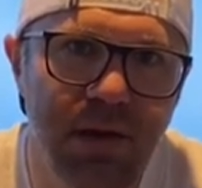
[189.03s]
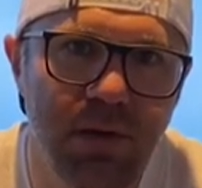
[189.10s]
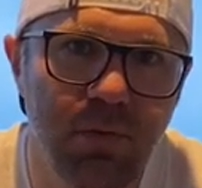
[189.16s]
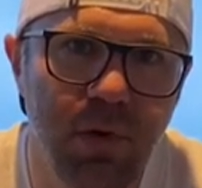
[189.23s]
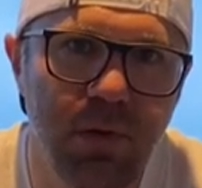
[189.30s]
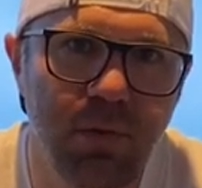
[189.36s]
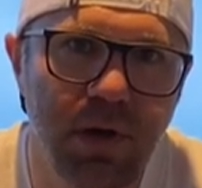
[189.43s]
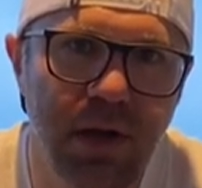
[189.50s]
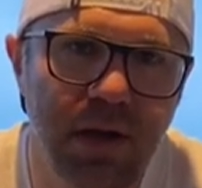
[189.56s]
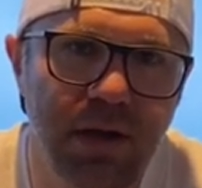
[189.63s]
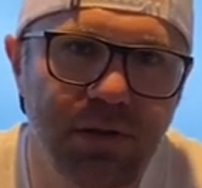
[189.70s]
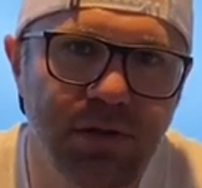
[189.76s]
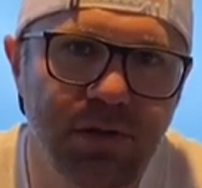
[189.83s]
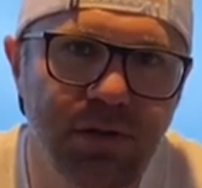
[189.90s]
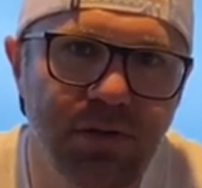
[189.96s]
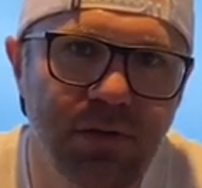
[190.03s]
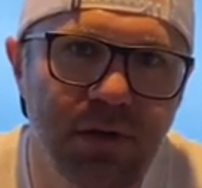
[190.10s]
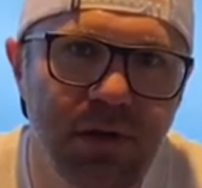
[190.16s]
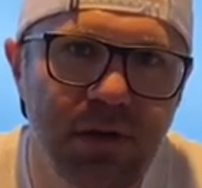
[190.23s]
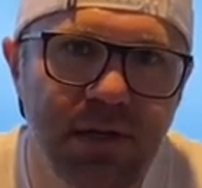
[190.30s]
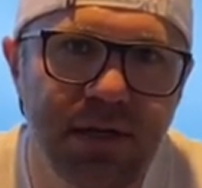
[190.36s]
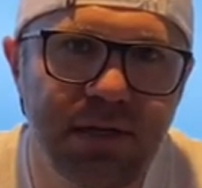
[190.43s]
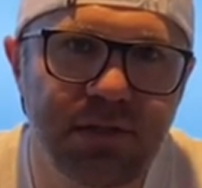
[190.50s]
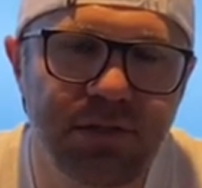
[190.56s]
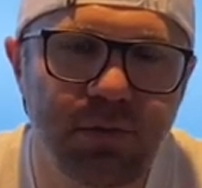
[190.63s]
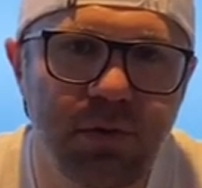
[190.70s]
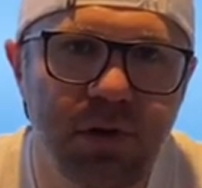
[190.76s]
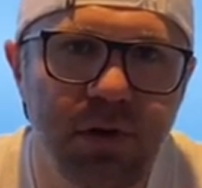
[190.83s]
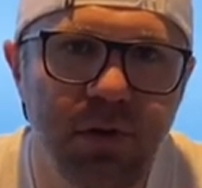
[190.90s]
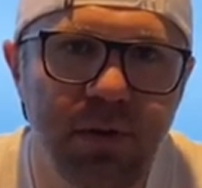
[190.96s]
What we're gonna do is
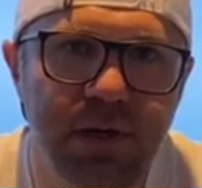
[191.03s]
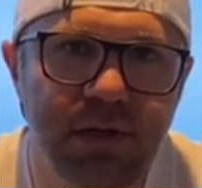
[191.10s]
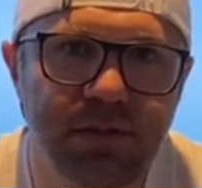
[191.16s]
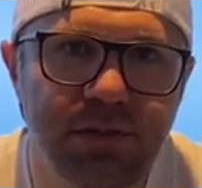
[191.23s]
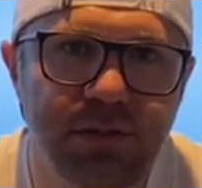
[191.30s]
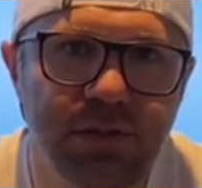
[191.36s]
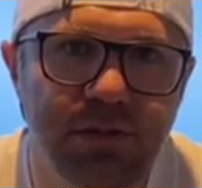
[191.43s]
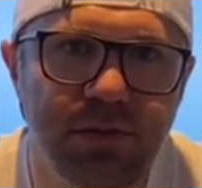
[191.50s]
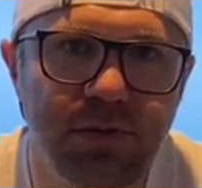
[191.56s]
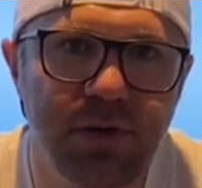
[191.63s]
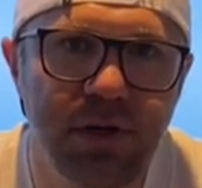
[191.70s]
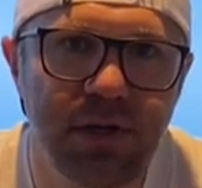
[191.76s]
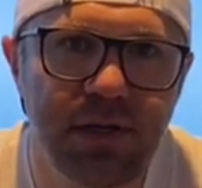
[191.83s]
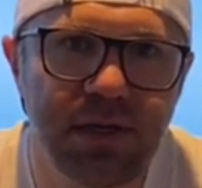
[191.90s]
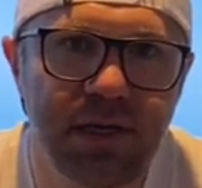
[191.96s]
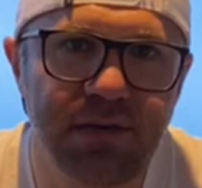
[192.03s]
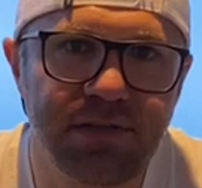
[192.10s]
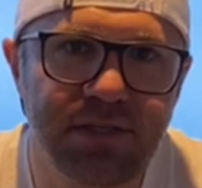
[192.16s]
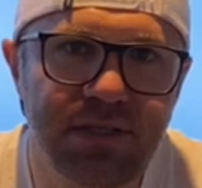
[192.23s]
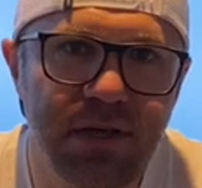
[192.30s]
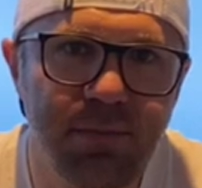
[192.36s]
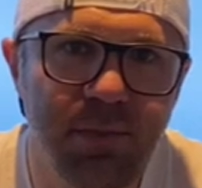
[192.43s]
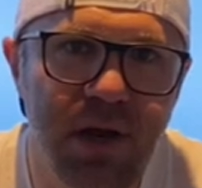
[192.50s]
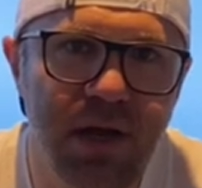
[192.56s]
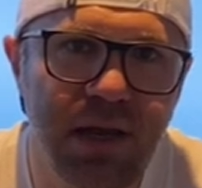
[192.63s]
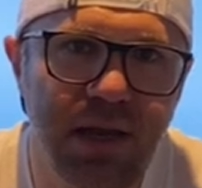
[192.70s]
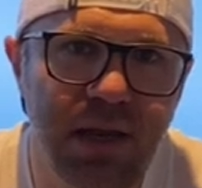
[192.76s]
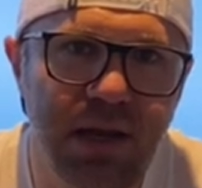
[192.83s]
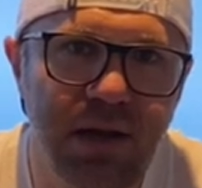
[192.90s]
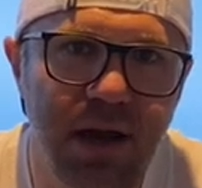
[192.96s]
we're going to give
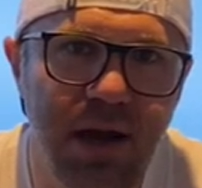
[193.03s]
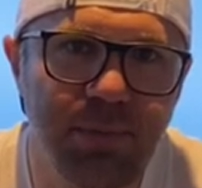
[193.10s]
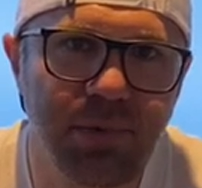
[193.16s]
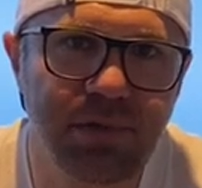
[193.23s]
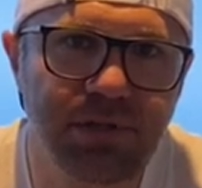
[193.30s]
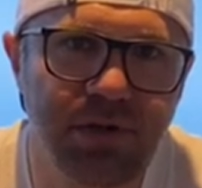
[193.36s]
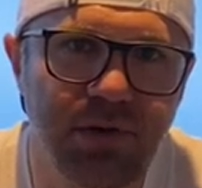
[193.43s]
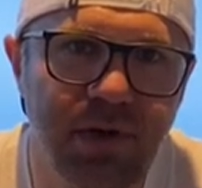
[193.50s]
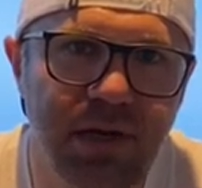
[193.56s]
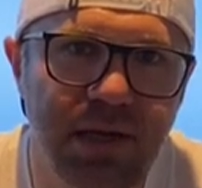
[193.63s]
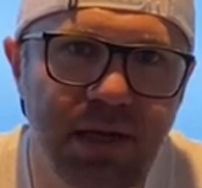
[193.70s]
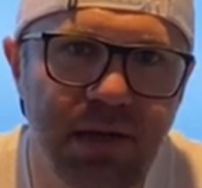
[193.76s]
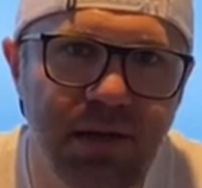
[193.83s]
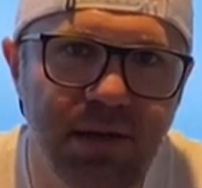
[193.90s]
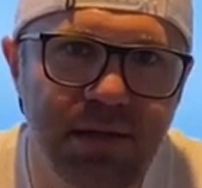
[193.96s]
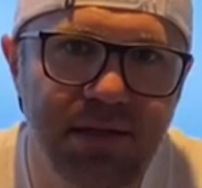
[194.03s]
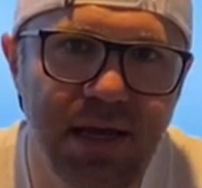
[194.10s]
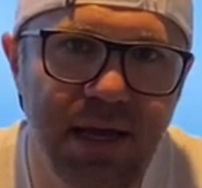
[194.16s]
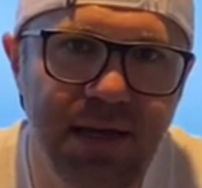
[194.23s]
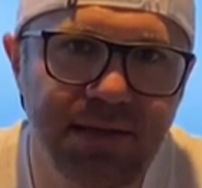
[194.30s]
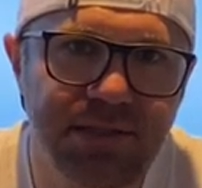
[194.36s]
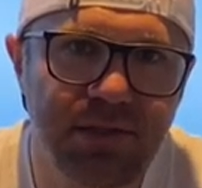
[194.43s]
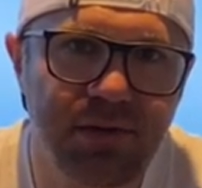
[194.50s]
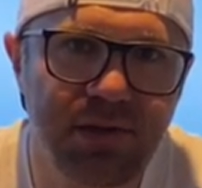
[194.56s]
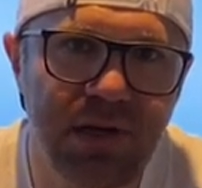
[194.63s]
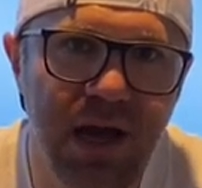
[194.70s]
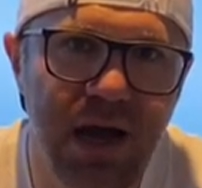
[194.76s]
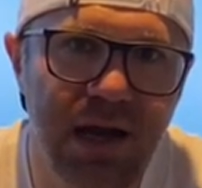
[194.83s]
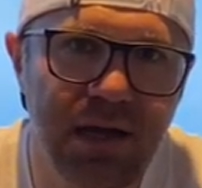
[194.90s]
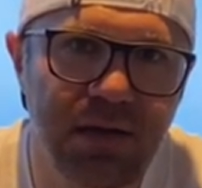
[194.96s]
somebody an opportunity to answer
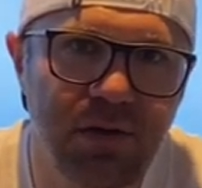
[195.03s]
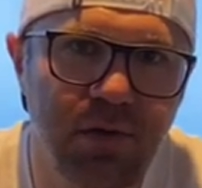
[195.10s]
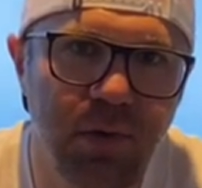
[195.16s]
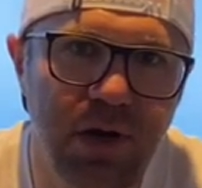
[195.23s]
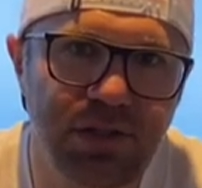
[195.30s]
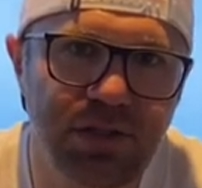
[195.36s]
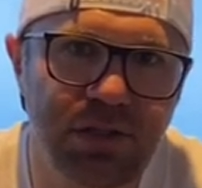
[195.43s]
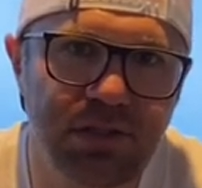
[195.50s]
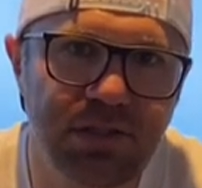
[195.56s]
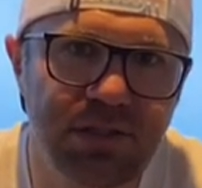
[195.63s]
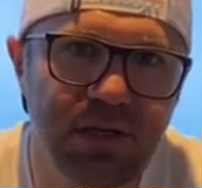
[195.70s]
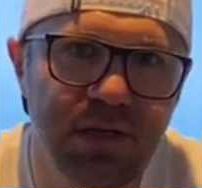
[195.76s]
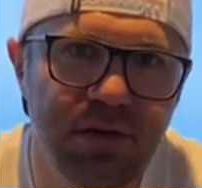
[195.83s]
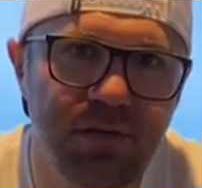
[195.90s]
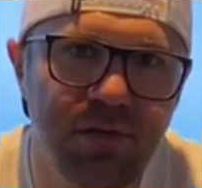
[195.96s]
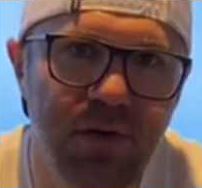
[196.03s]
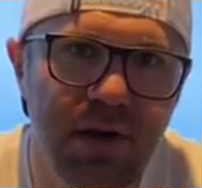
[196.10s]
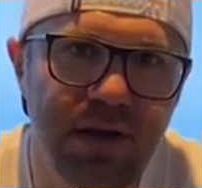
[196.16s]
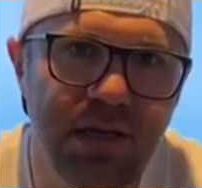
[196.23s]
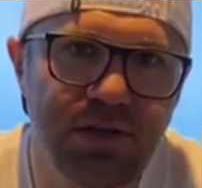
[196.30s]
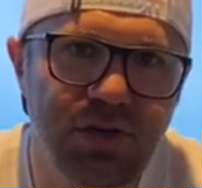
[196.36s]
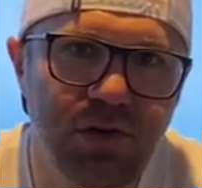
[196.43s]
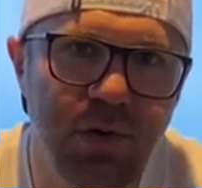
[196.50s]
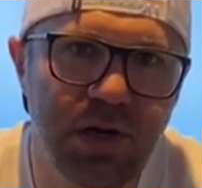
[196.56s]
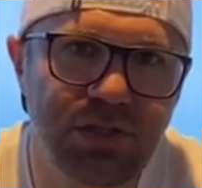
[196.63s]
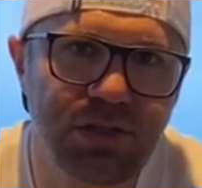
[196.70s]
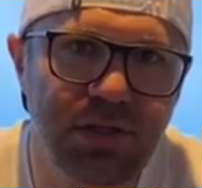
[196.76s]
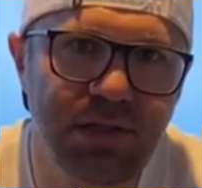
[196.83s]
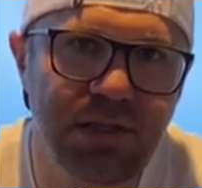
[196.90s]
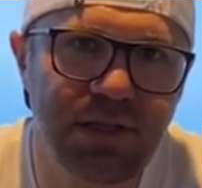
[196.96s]
nine questions. For each
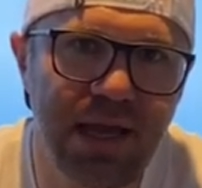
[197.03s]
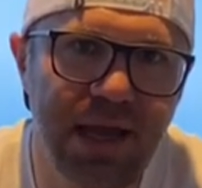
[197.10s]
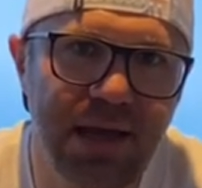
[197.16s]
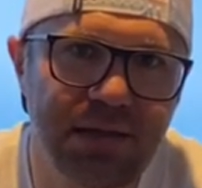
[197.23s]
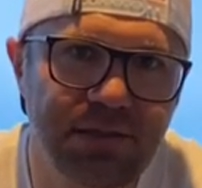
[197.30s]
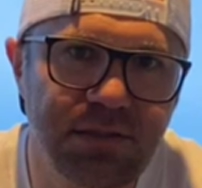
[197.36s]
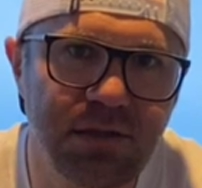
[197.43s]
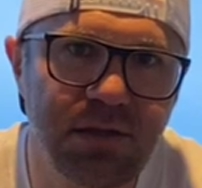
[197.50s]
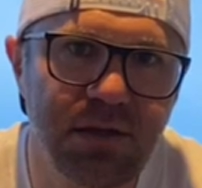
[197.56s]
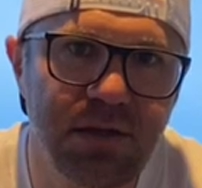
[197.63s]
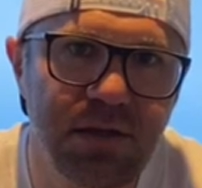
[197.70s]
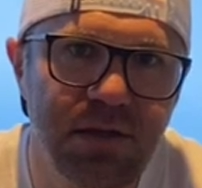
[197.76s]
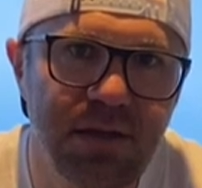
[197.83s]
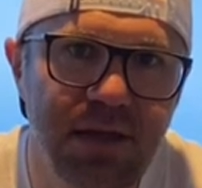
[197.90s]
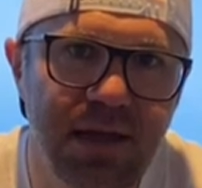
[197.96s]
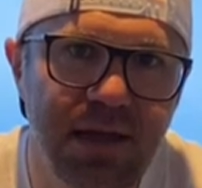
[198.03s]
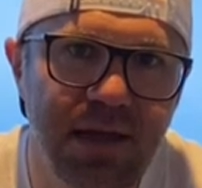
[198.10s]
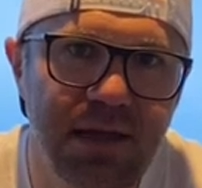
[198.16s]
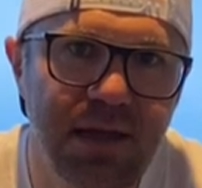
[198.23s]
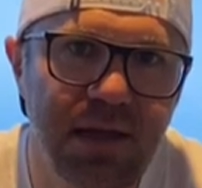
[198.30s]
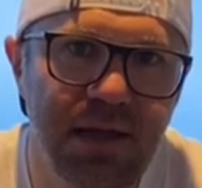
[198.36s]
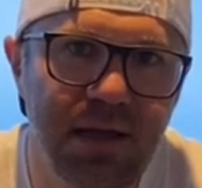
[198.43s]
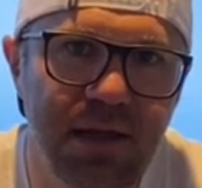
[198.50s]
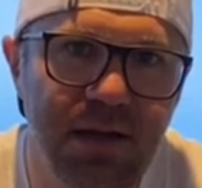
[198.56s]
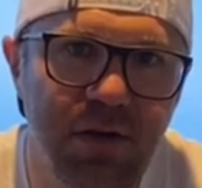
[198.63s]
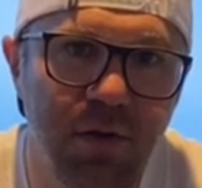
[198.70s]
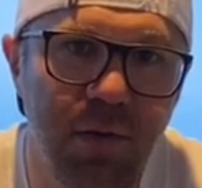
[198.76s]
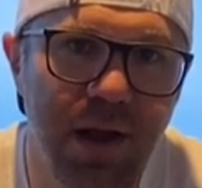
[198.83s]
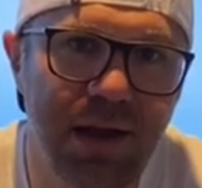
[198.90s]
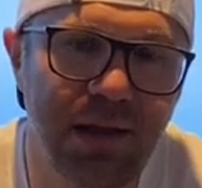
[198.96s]
question that they answer, they get
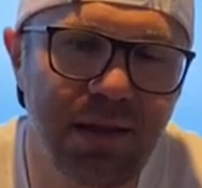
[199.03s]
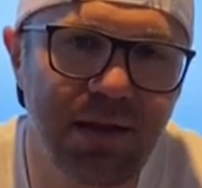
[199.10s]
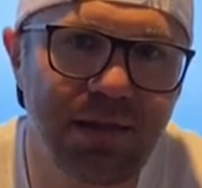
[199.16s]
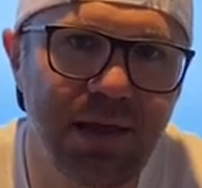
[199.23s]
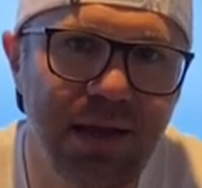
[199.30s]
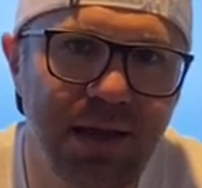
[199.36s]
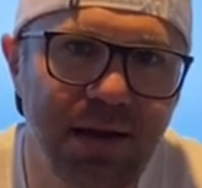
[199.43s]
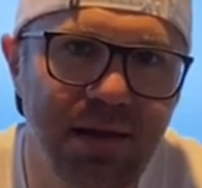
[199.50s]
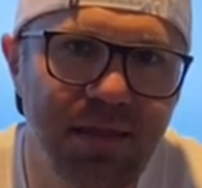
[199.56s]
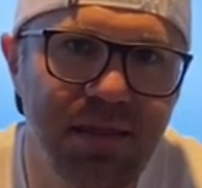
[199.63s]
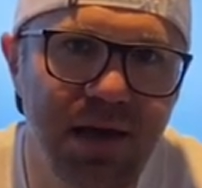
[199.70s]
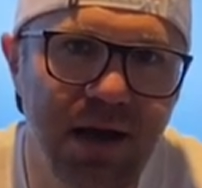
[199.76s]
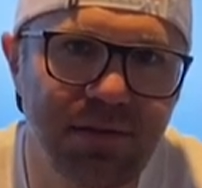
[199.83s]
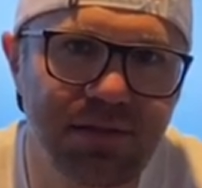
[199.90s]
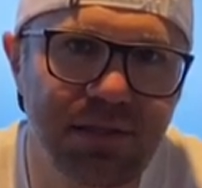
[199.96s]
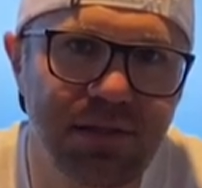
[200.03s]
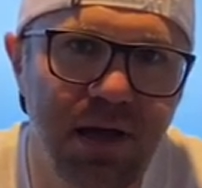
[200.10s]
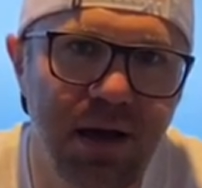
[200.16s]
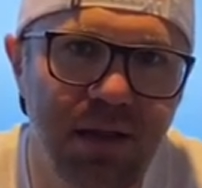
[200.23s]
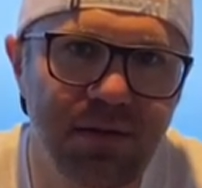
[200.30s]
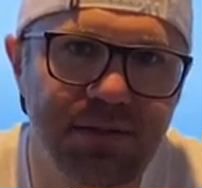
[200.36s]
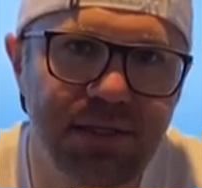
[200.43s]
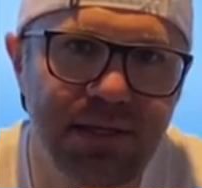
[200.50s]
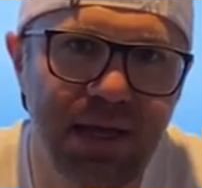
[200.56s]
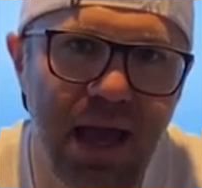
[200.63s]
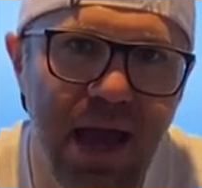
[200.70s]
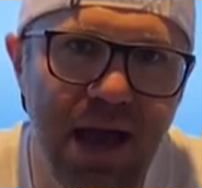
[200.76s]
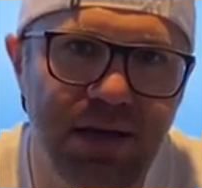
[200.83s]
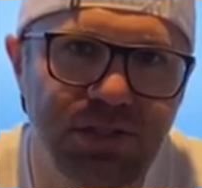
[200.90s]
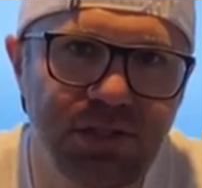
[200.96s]
correctly, they get $1,000 in
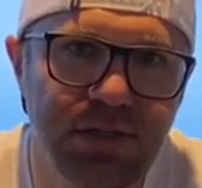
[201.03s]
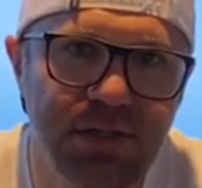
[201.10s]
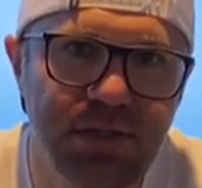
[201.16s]
cash.